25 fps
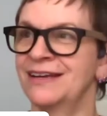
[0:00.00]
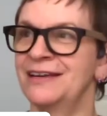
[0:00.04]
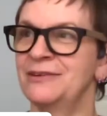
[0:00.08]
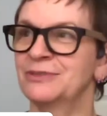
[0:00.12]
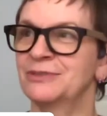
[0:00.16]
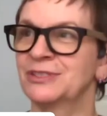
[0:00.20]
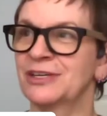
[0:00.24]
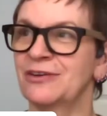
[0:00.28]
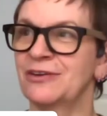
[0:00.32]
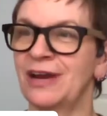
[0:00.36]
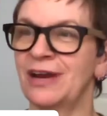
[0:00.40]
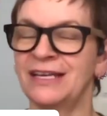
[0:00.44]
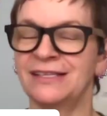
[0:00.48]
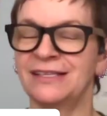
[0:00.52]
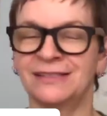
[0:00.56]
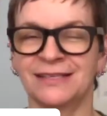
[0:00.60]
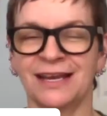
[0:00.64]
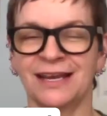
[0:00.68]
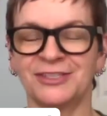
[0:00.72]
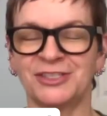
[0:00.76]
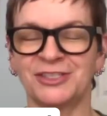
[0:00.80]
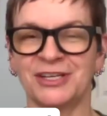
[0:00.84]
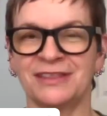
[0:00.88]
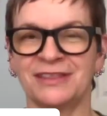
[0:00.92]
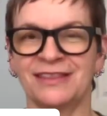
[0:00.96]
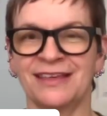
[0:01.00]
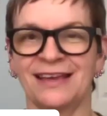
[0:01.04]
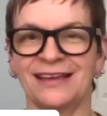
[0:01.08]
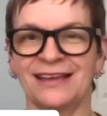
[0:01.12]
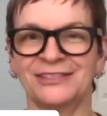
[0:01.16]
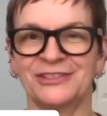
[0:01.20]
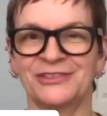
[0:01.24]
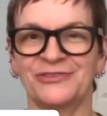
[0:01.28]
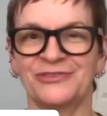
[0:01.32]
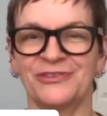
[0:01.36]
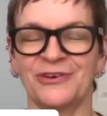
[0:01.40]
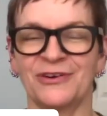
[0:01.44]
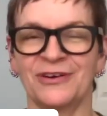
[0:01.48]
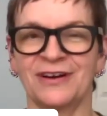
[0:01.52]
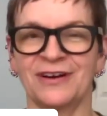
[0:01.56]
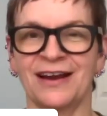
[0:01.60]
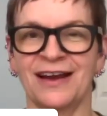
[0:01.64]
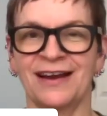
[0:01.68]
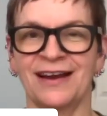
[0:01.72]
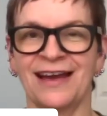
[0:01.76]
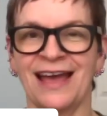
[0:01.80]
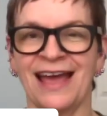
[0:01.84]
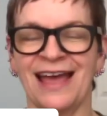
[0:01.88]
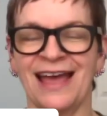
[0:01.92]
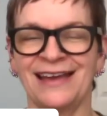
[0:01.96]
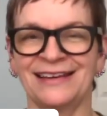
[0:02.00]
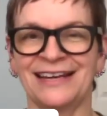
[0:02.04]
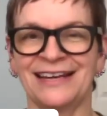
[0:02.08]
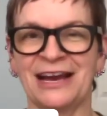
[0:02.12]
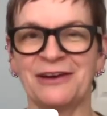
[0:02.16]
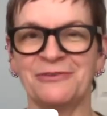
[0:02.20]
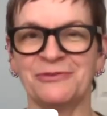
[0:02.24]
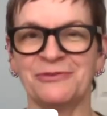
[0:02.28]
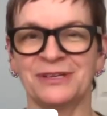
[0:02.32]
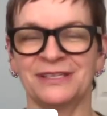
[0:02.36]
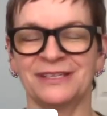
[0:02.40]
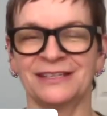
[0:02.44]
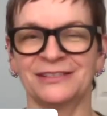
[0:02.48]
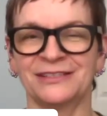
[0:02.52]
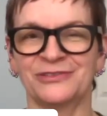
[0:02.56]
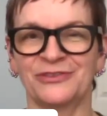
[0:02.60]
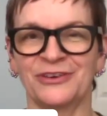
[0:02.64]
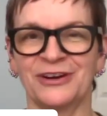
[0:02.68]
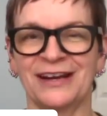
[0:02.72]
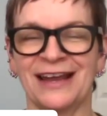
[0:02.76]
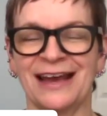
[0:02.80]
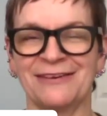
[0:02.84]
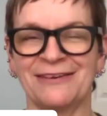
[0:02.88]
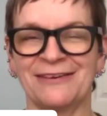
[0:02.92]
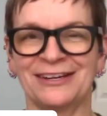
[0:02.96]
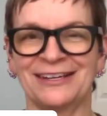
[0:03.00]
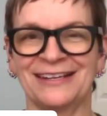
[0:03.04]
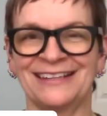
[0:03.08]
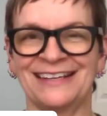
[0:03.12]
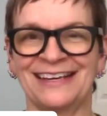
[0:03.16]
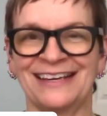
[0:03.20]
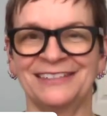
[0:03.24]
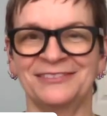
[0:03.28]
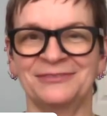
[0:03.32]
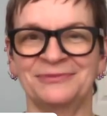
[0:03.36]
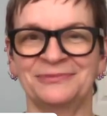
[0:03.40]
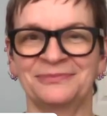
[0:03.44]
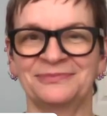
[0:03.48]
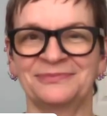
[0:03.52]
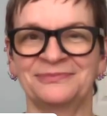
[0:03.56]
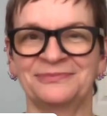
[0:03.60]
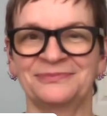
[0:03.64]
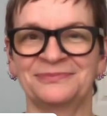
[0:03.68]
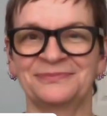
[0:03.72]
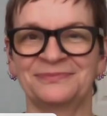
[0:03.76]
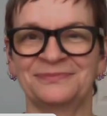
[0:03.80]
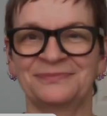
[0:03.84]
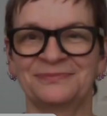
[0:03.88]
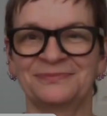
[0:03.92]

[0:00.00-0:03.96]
was a great session. Thanks for hanging out with us for an hour today.